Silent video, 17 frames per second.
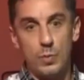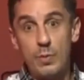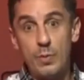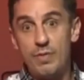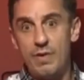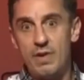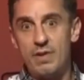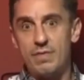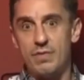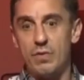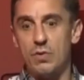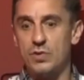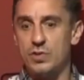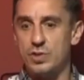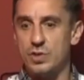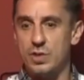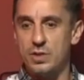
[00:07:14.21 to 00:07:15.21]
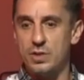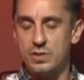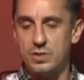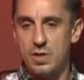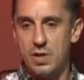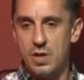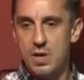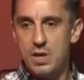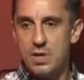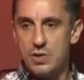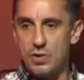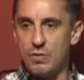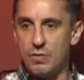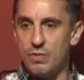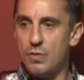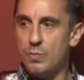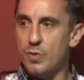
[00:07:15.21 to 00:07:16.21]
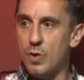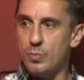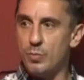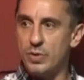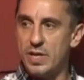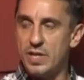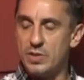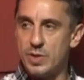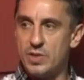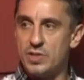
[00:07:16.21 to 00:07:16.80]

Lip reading: We were very fortunate as young football players.